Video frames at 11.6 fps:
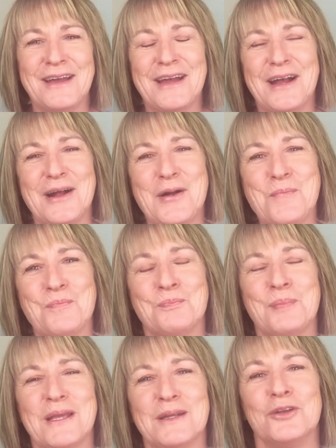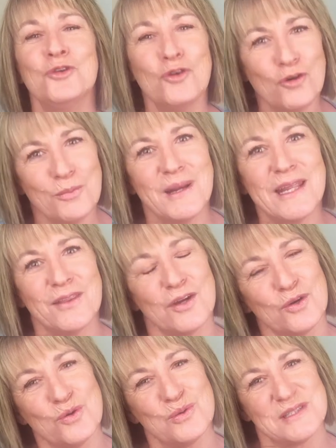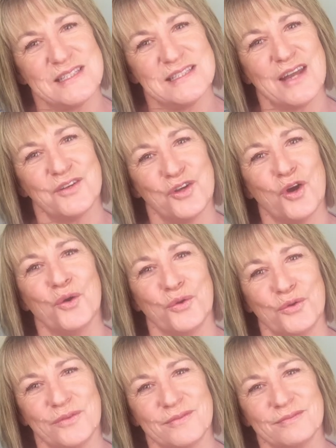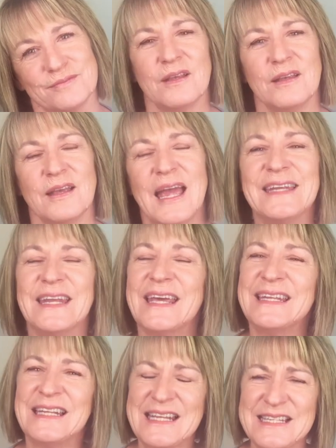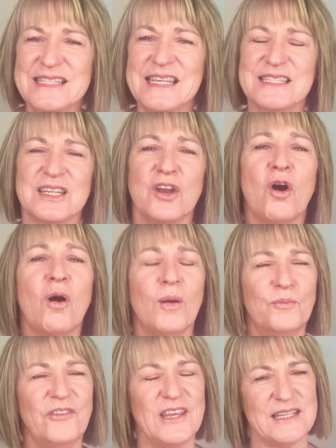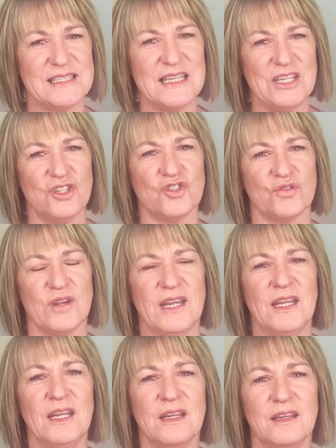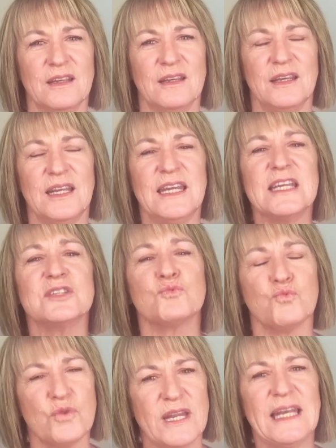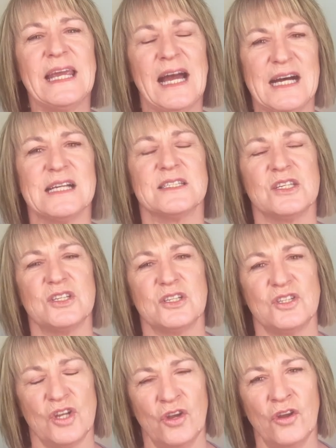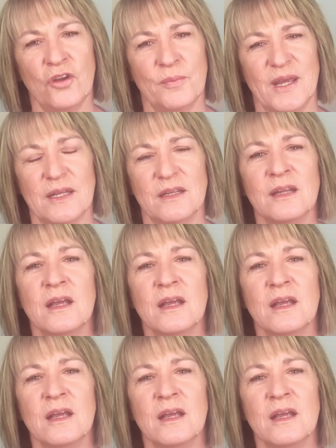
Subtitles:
but normally the cause is unknown. And unless there's an obvious injury, it is really hard to determine